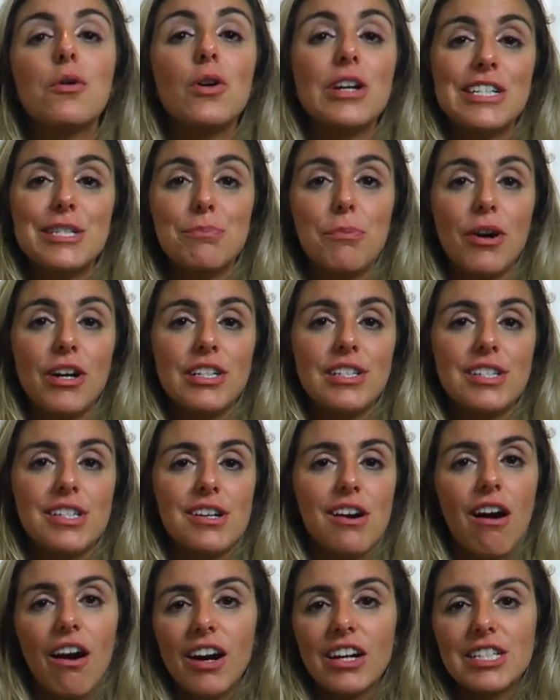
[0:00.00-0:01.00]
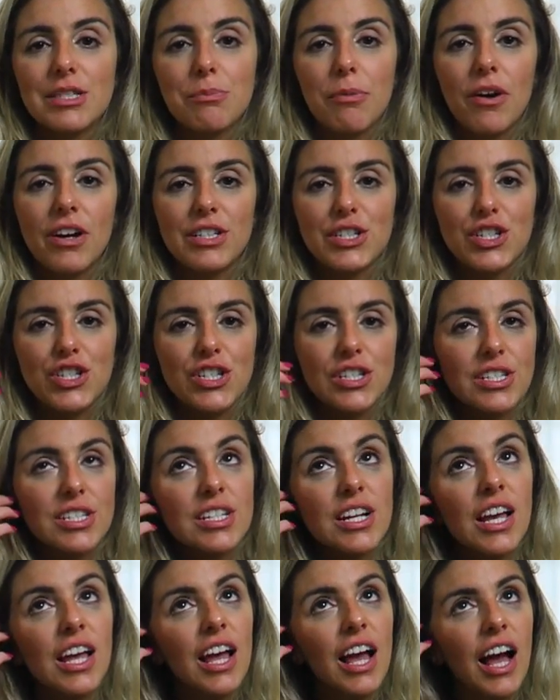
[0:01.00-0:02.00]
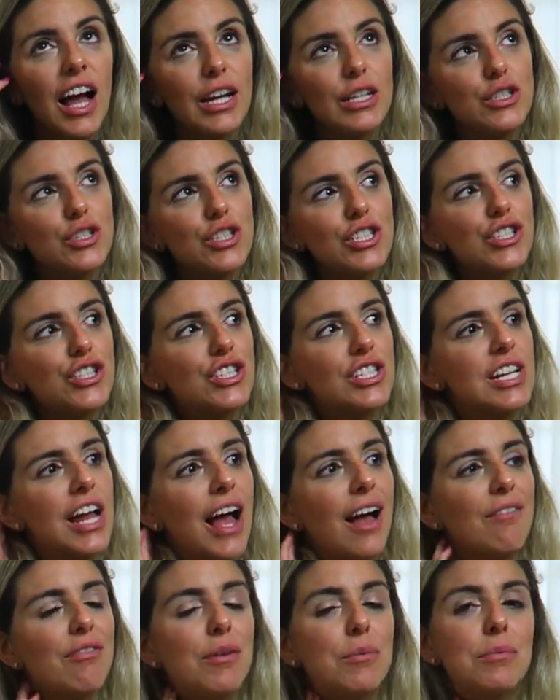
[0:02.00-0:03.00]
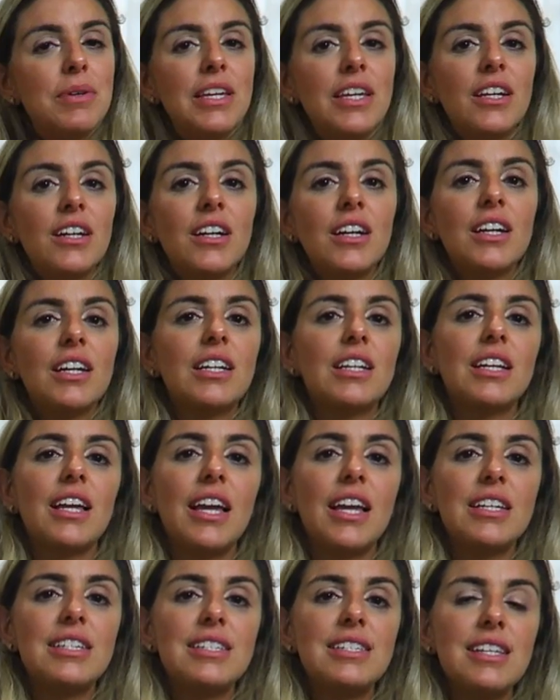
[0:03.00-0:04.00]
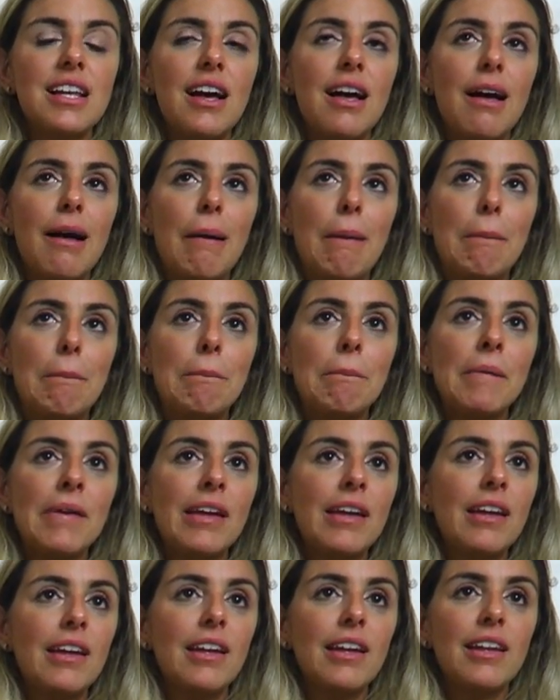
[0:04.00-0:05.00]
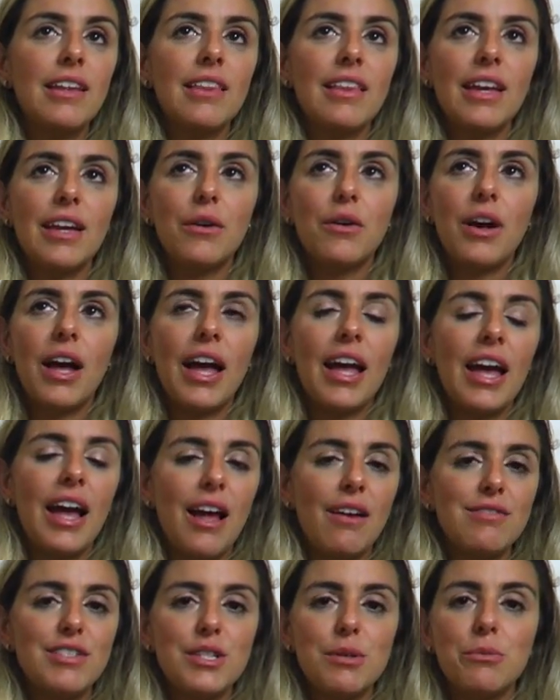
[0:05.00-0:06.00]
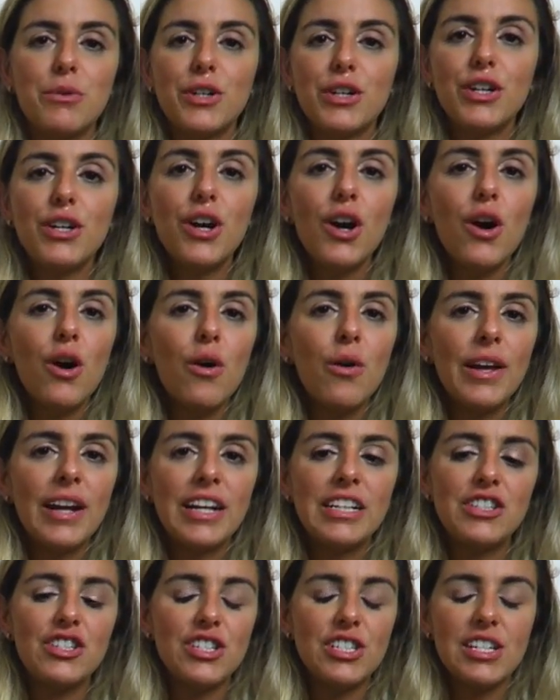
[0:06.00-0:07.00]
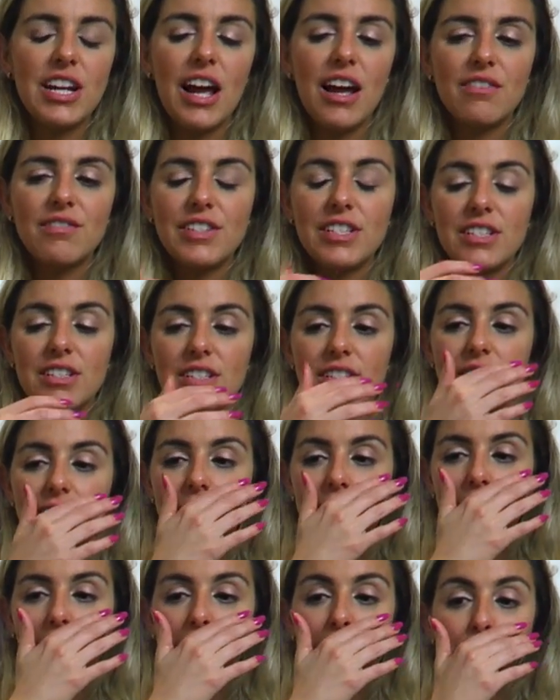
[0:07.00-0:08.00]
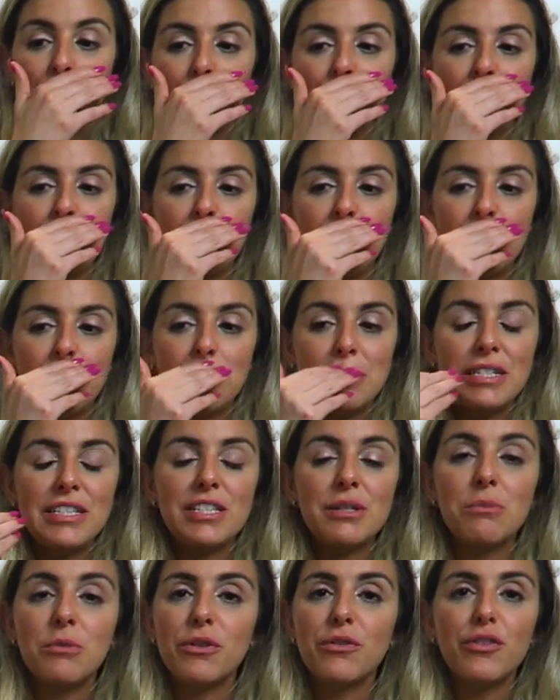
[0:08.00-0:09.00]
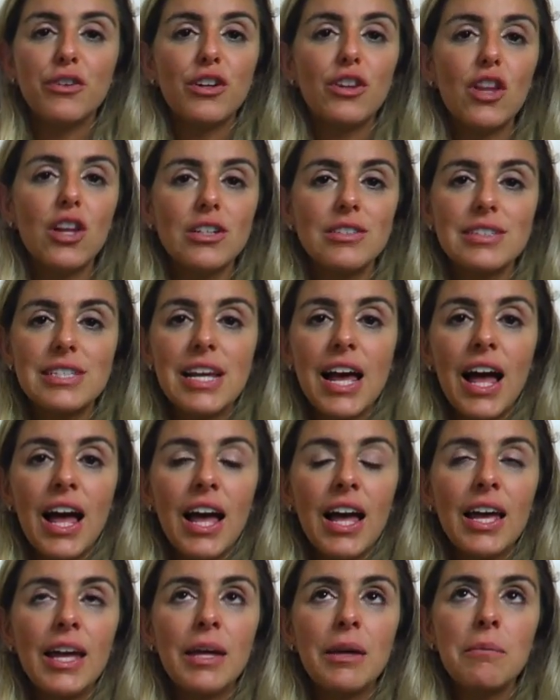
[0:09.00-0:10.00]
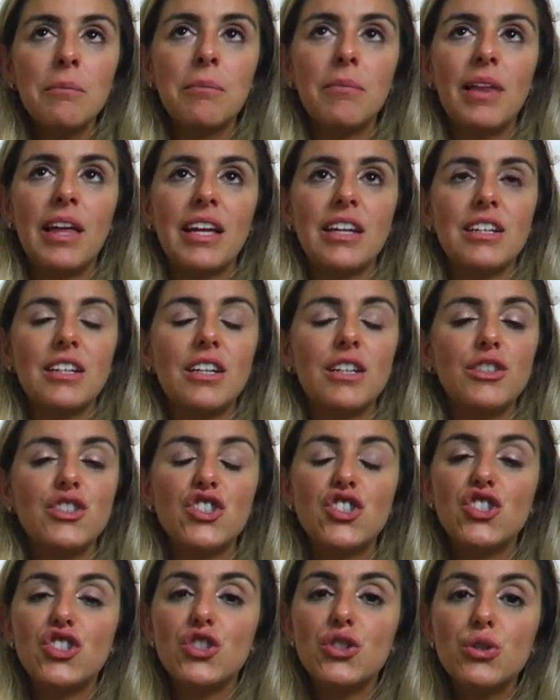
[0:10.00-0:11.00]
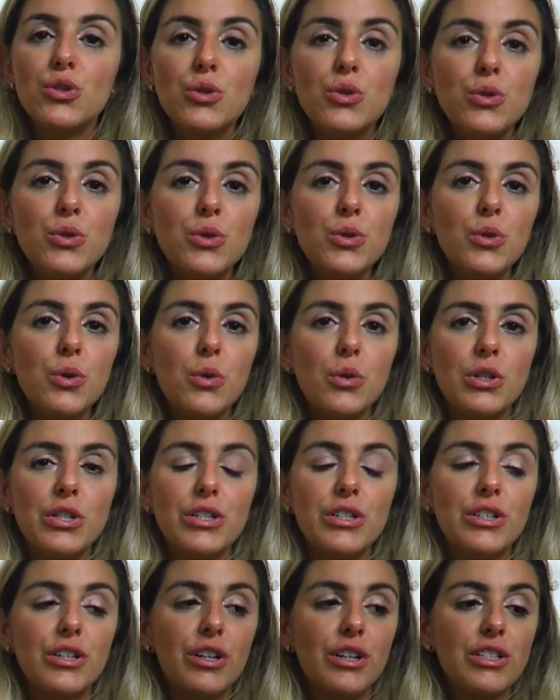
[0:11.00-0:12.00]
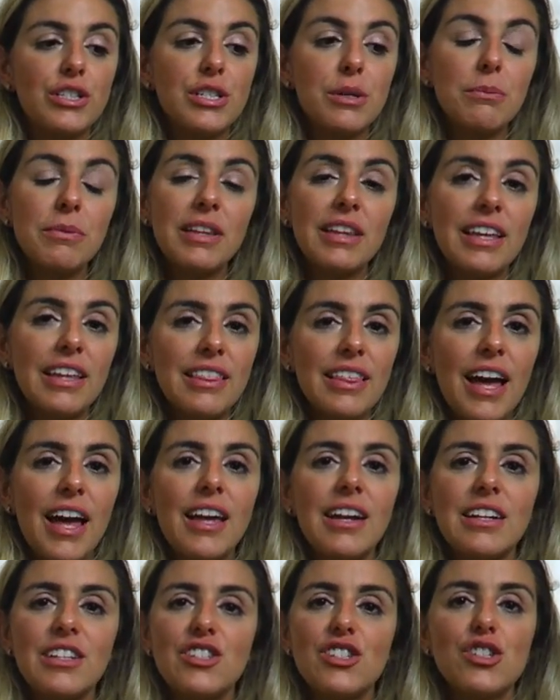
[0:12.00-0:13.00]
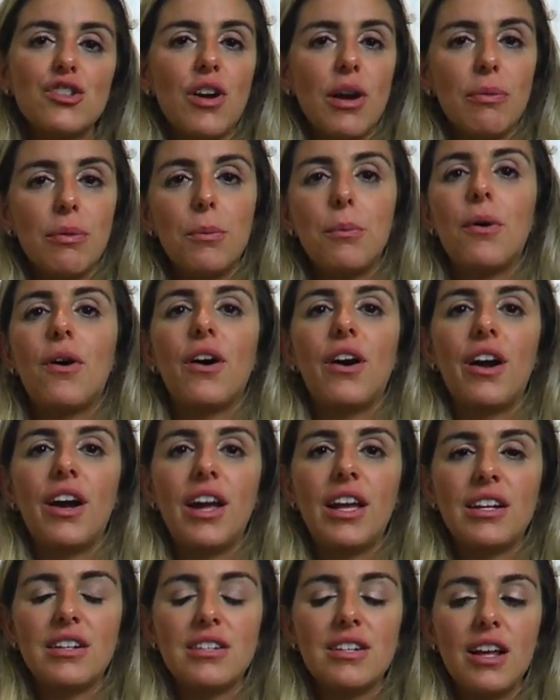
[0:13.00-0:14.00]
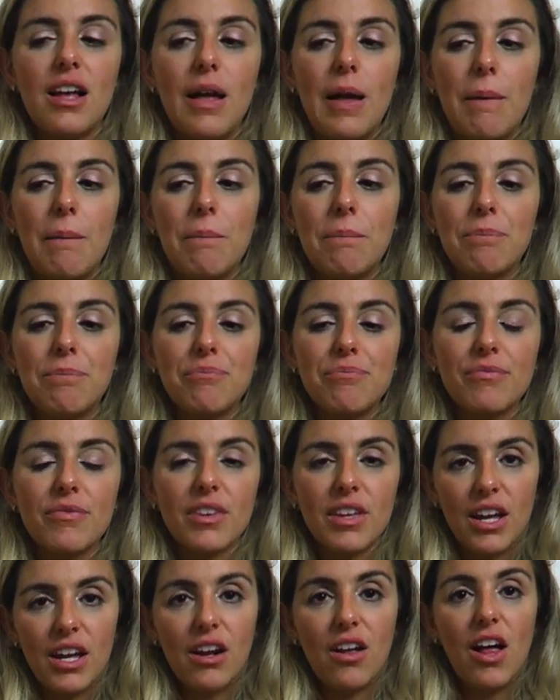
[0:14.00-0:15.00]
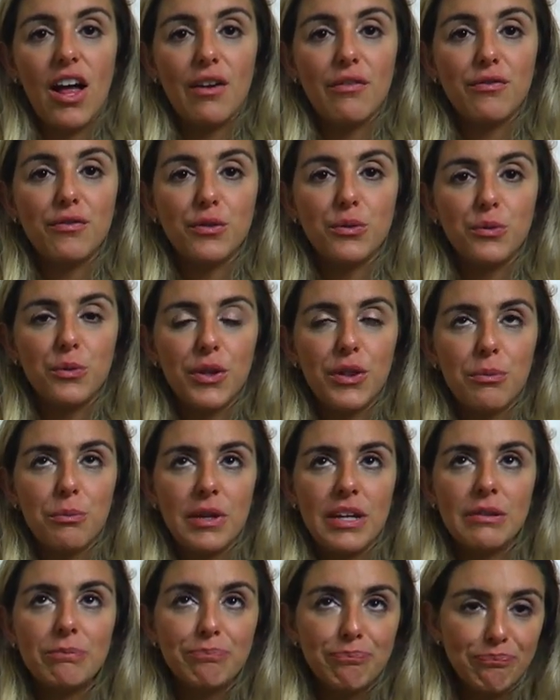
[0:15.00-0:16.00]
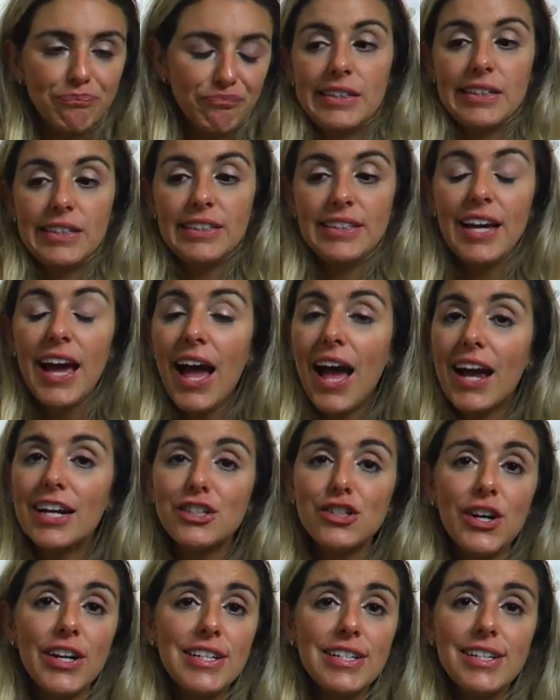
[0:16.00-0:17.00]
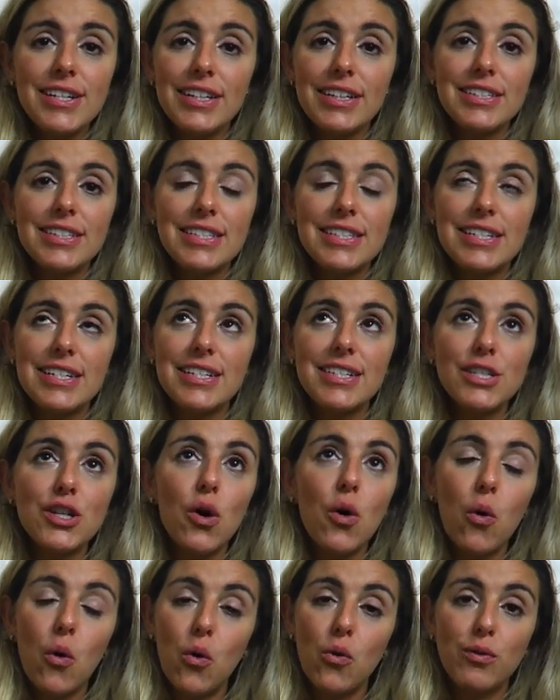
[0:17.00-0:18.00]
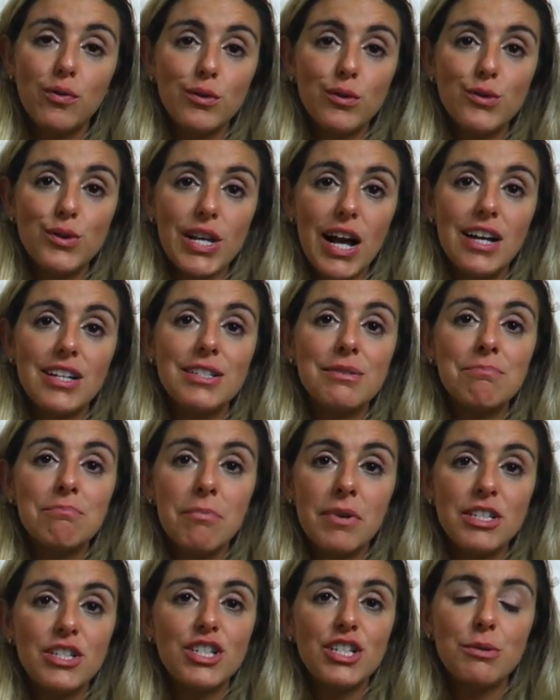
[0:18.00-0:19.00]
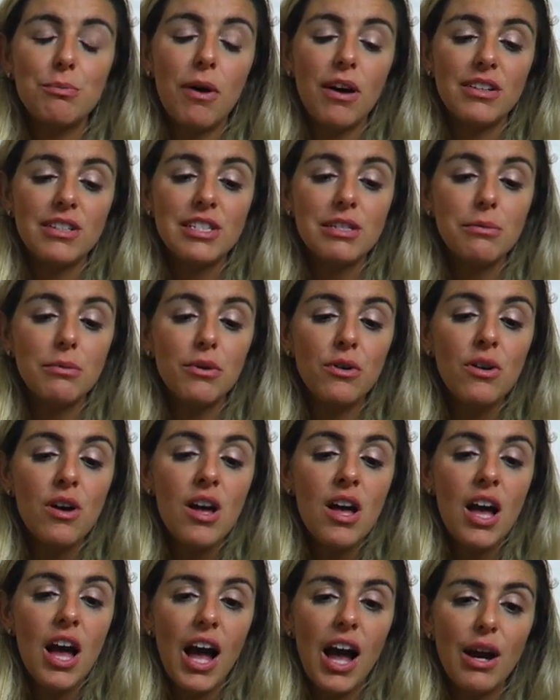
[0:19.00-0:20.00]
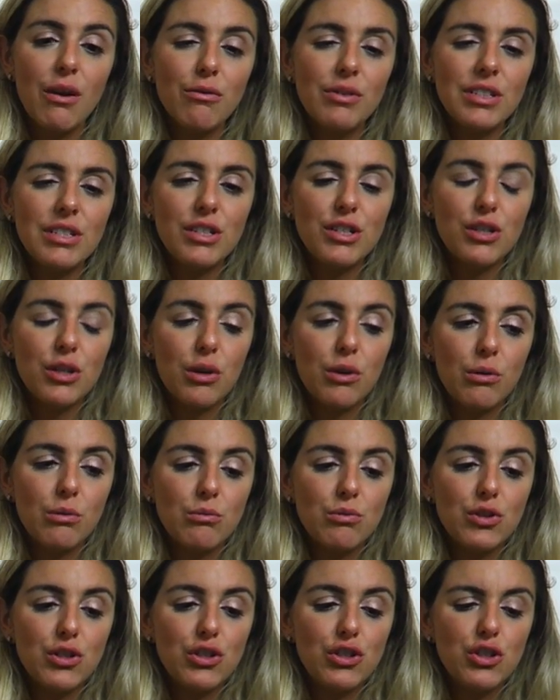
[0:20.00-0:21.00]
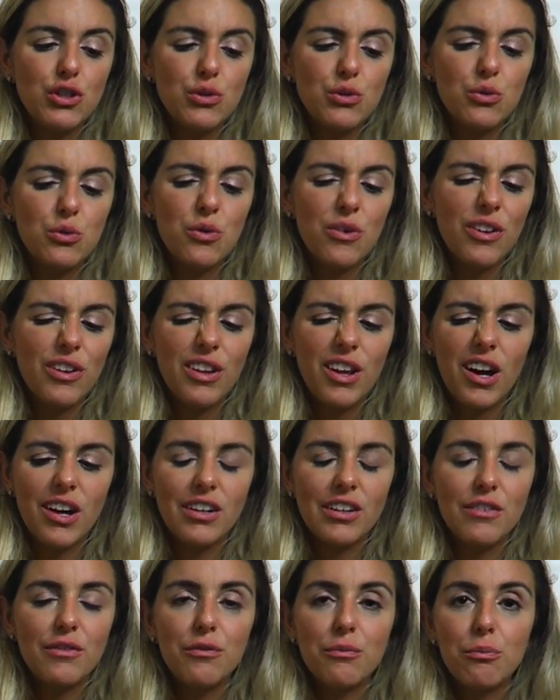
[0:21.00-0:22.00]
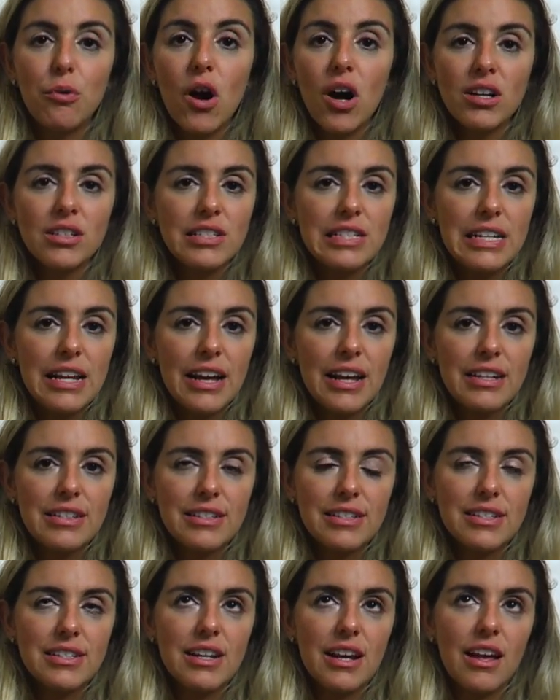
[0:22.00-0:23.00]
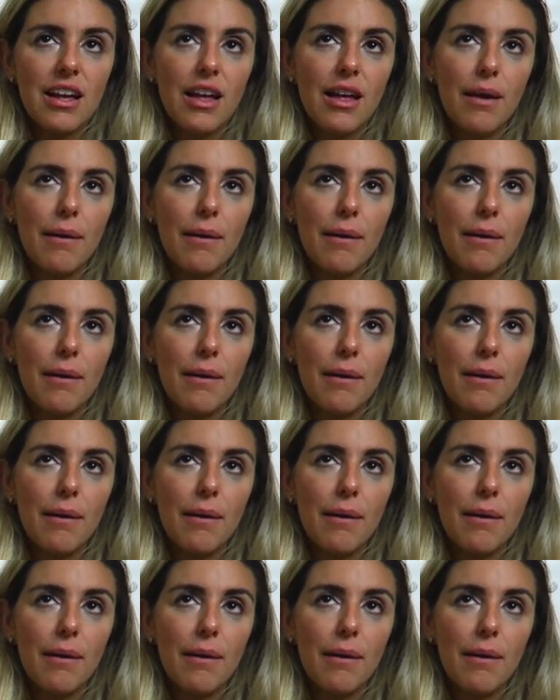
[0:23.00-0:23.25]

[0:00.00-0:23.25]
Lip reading: Quest bars and RX bars. I usually just have them here in case I have somewhere to go and I know that I'm gonna be somewhere for a long time, like a shoe or something like that, and I just grab the bar and I'll have food with me. Yeah, I try to stick to whole foods as much as possible. I really don't do a lot of processed